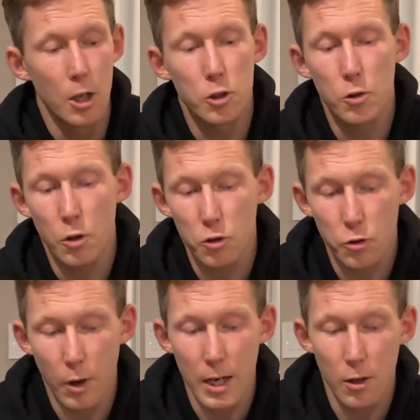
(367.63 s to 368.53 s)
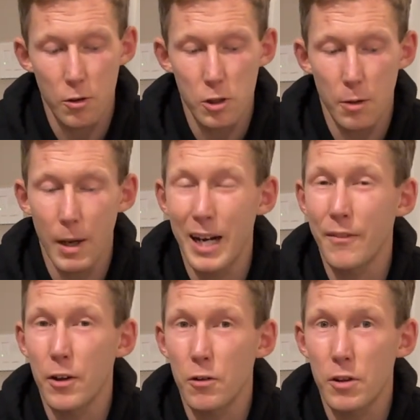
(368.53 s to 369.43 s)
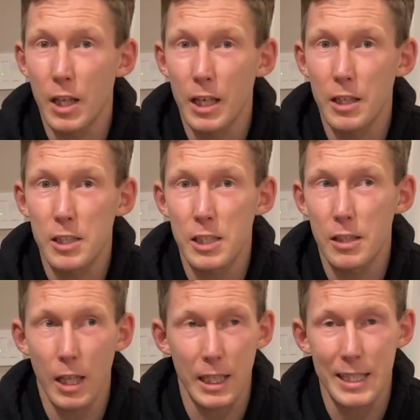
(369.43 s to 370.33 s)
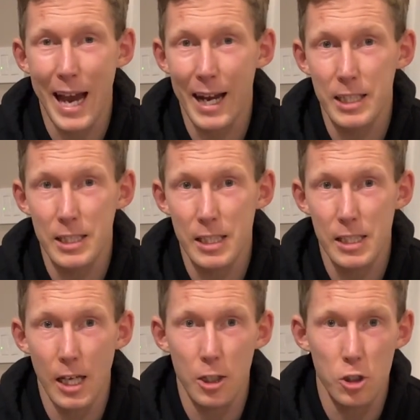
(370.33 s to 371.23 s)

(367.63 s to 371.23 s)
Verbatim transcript: to their trainers, they might have other things like taxes and such.